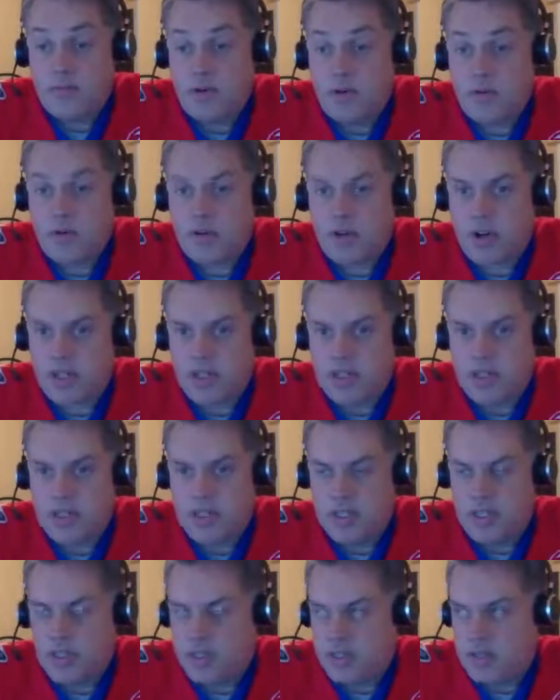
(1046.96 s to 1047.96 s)
I remember correctly,
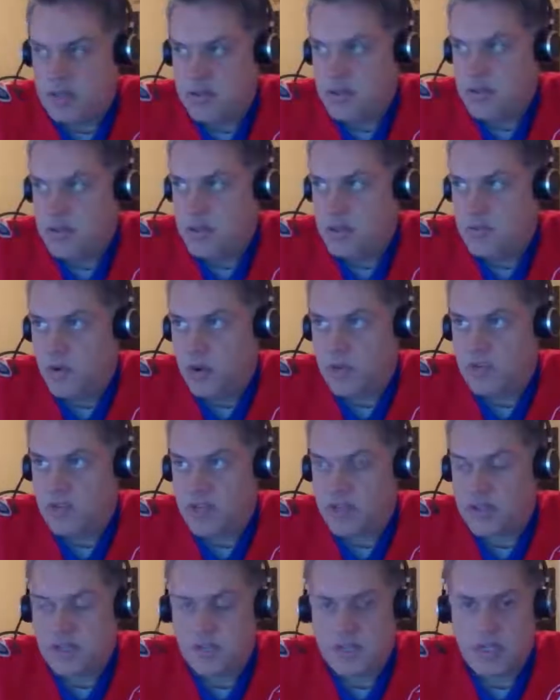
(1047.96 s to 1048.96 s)
the
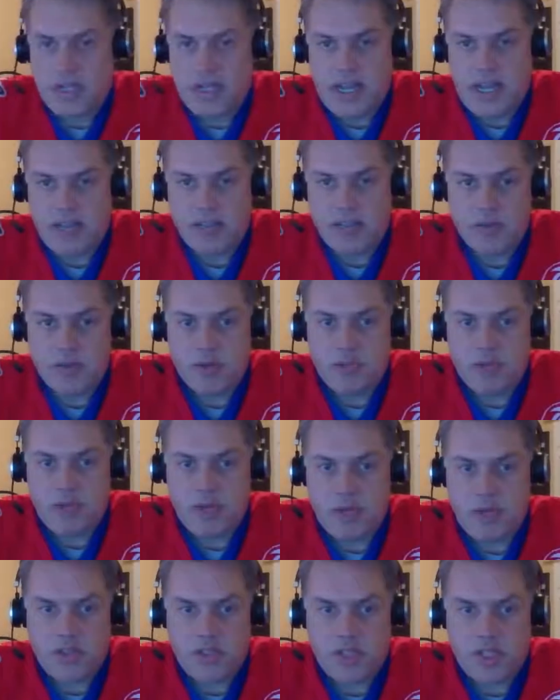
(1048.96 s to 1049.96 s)
Roughnecks announcement
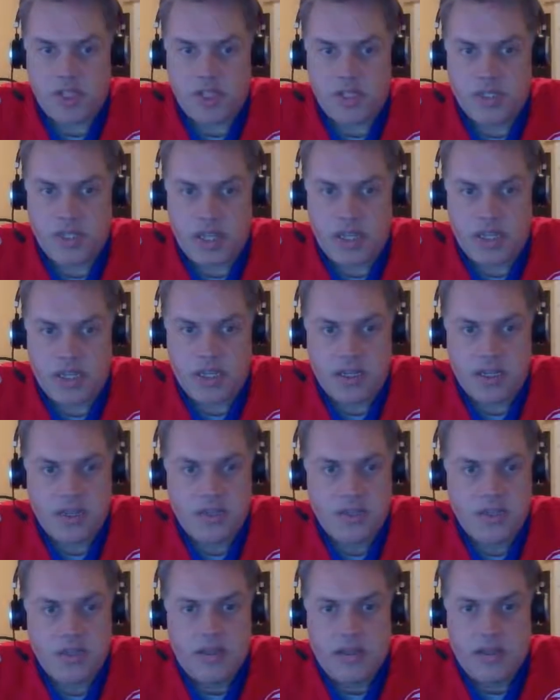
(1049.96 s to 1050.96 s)
basically just said
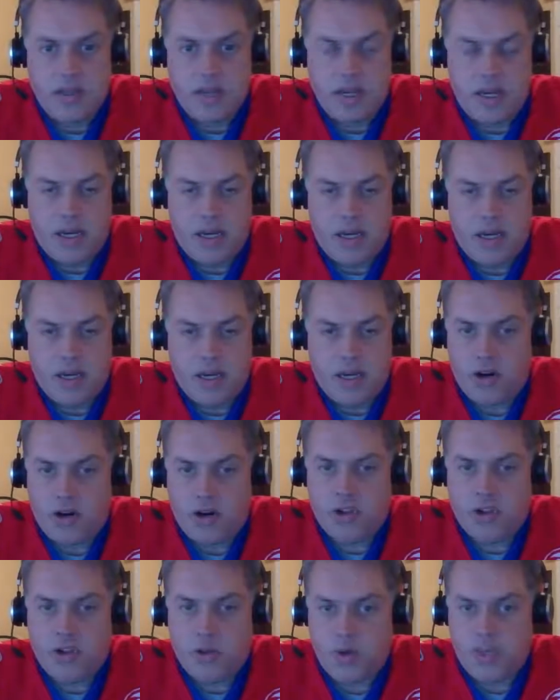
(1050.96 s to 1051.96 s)

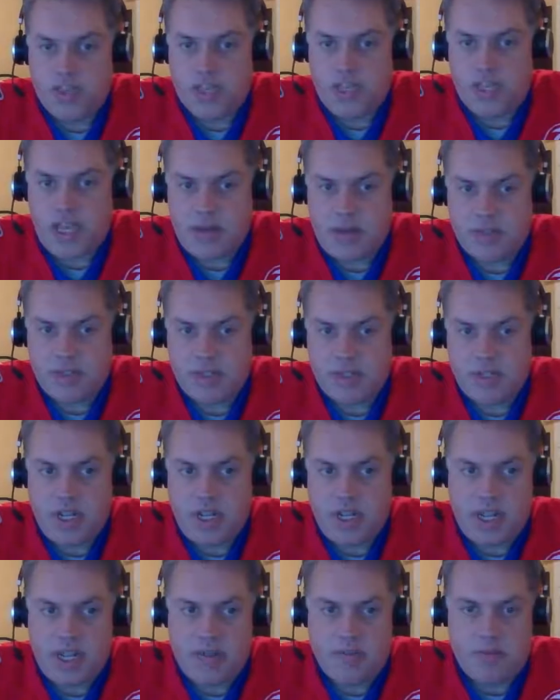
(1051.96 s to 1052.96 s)
Carnegie was the
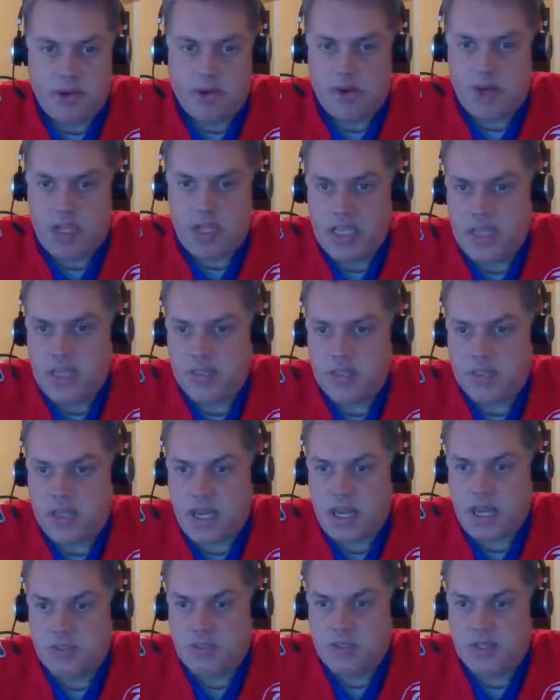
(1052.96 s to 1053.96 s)
captain and McRae is the
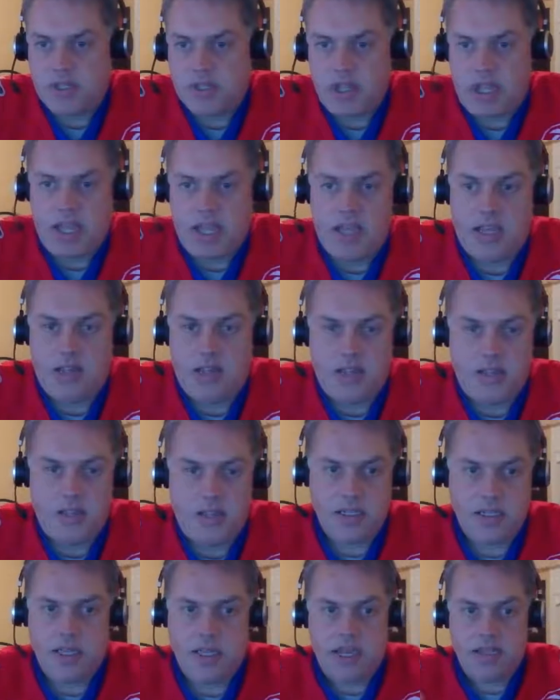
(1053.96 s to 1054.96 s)
captain, and
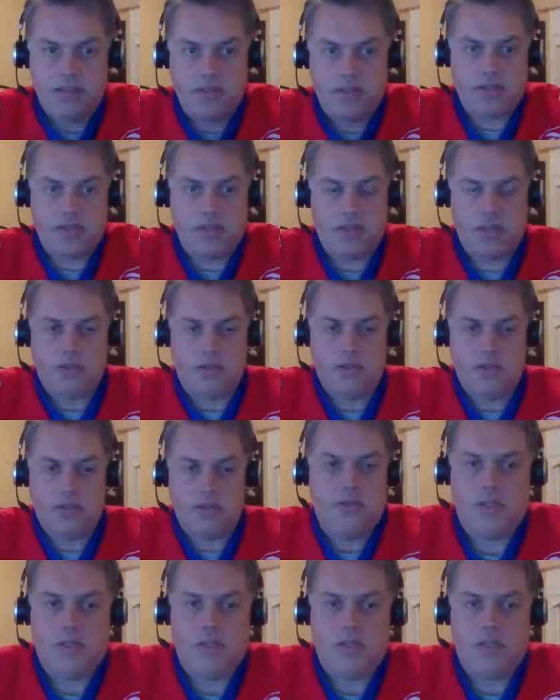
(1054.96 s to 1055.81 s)
he has the